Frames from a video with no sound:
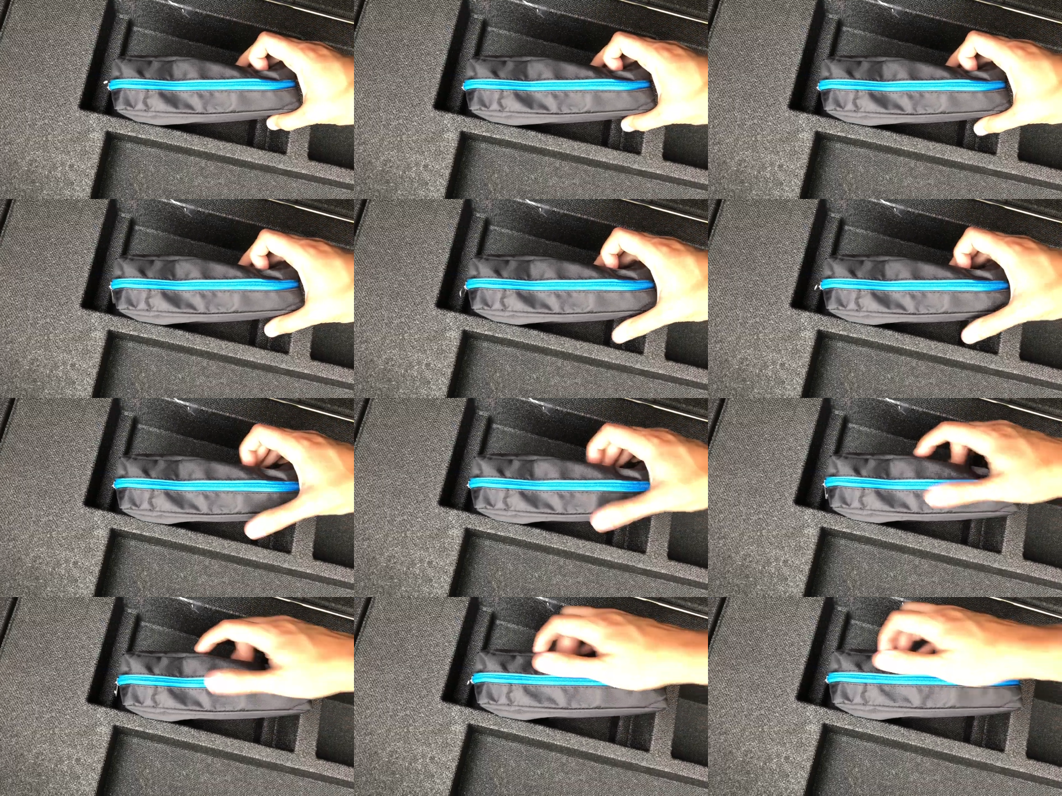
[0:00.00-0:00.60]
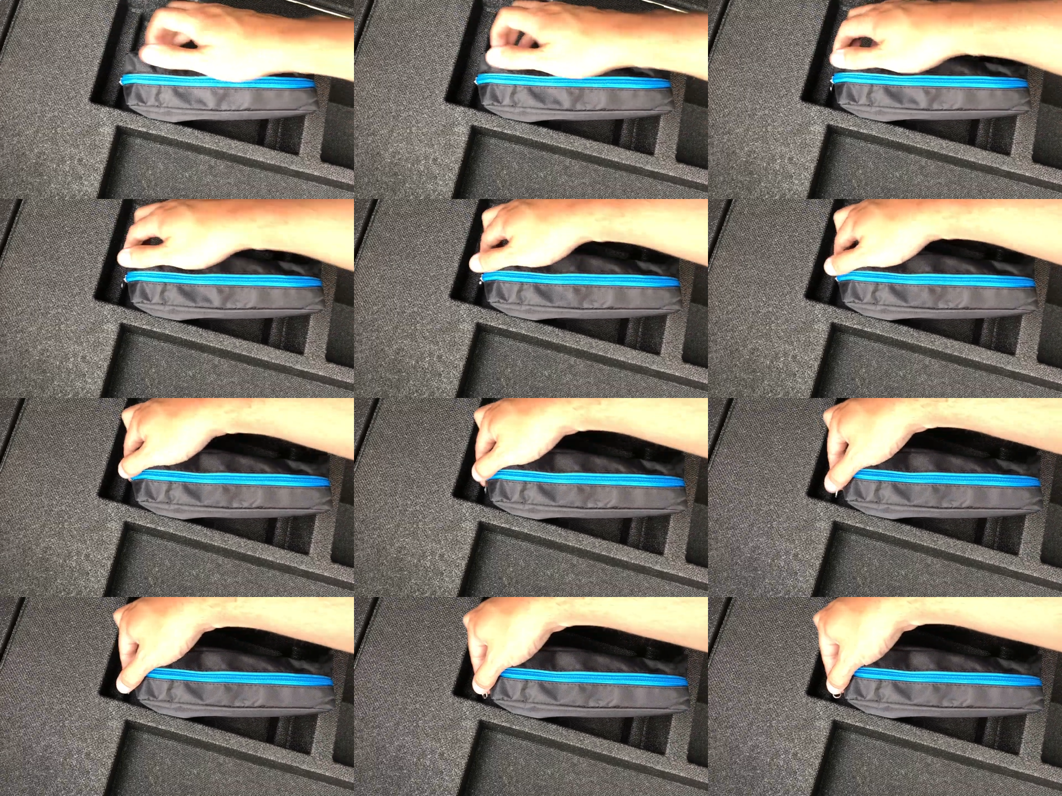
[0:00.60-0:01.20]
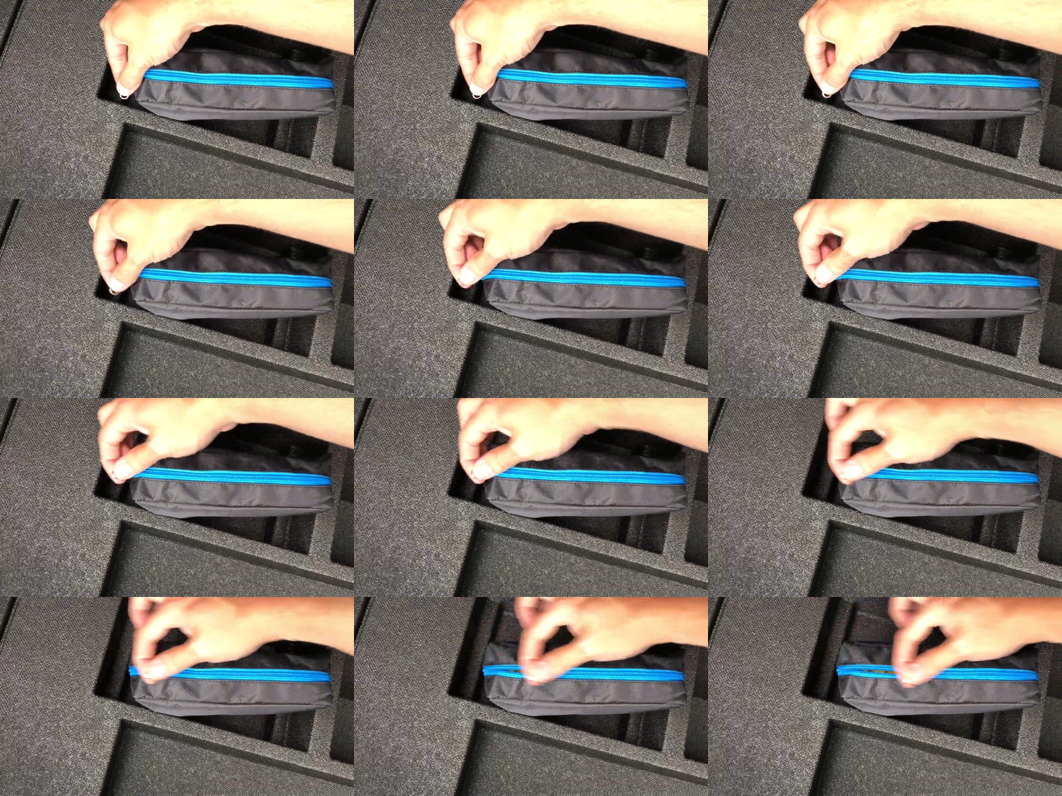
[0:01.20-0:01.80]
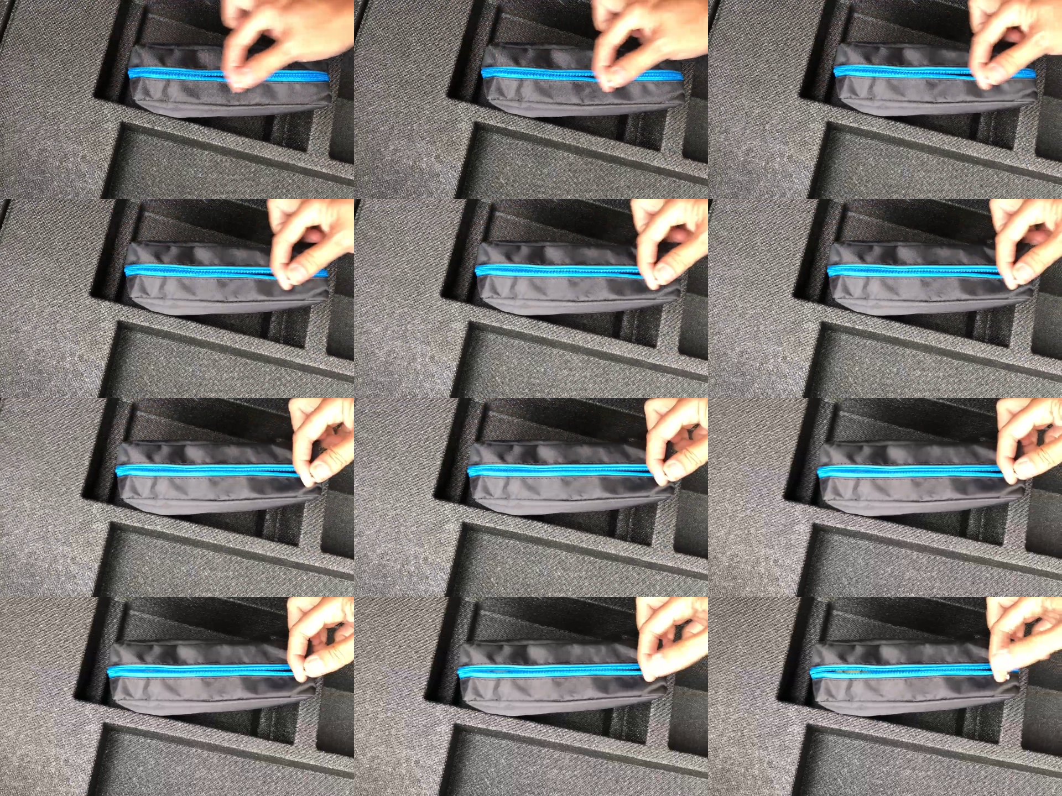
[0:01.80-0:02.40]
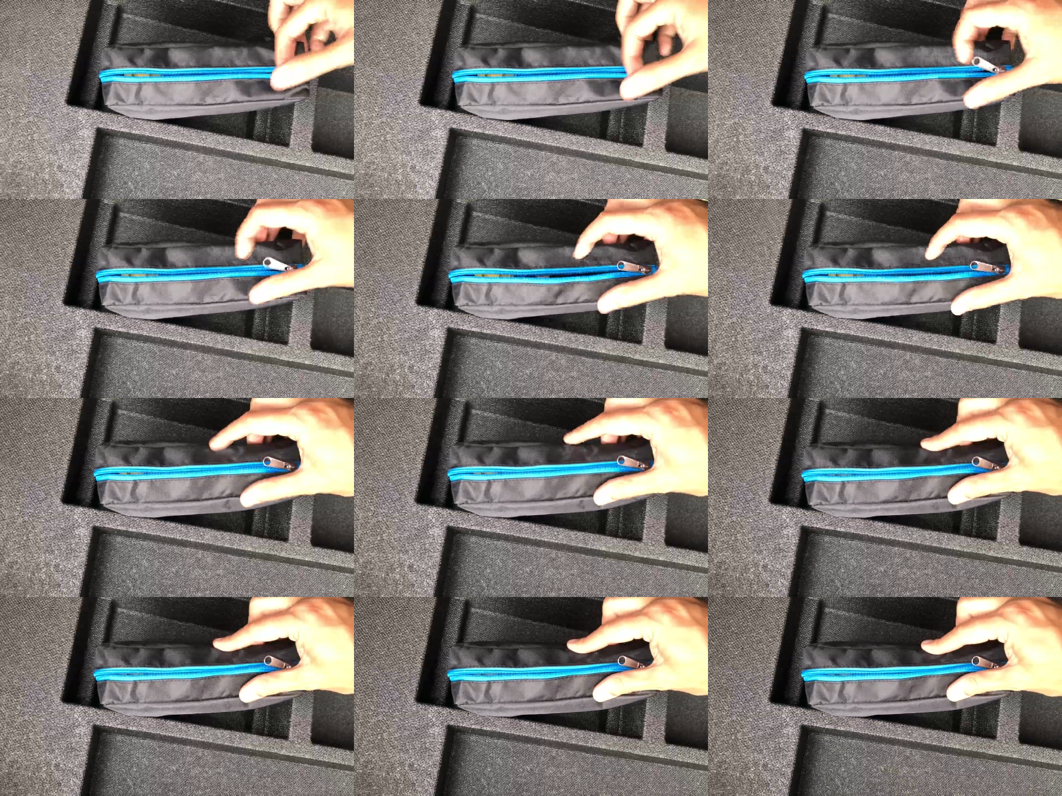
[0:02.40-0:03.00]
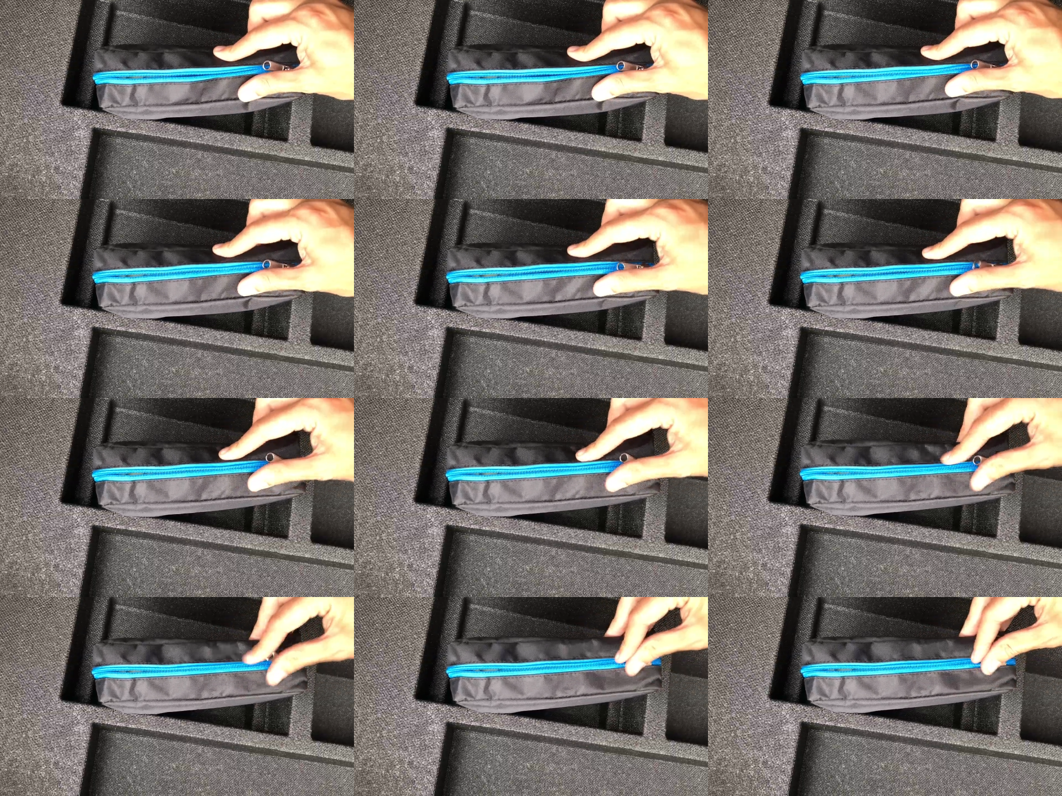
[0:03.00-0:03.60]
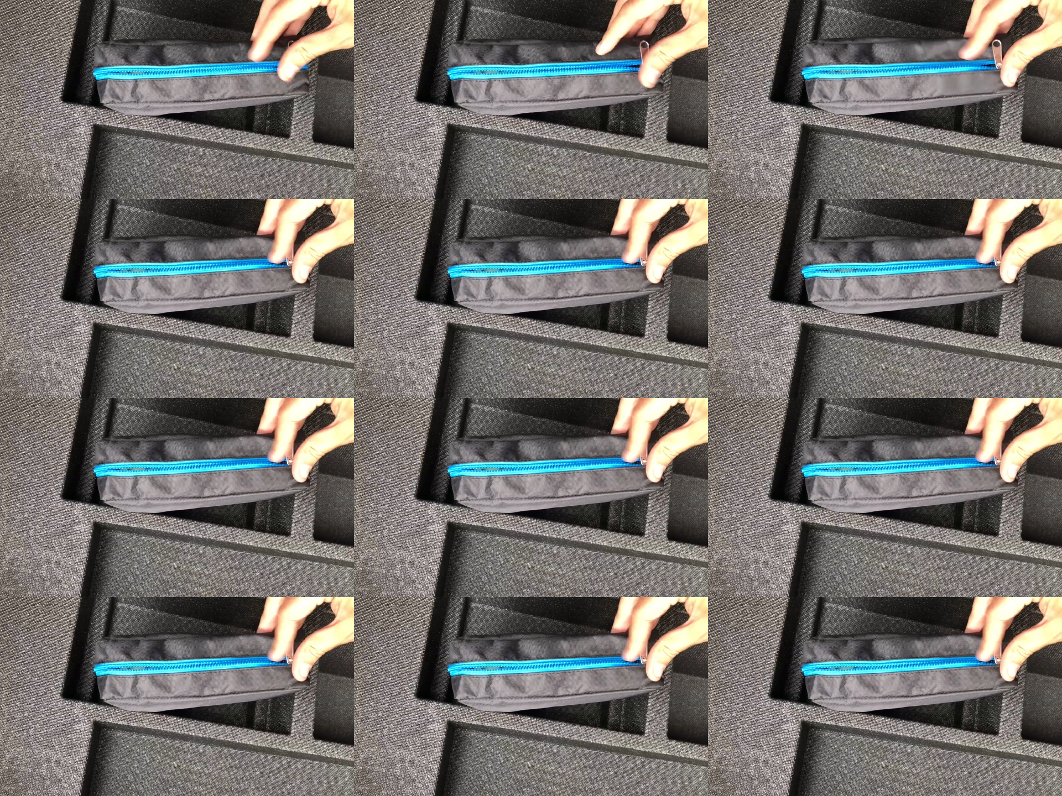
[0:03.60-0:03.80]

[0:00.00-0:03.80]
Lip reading: Nobody's mouth can be seen.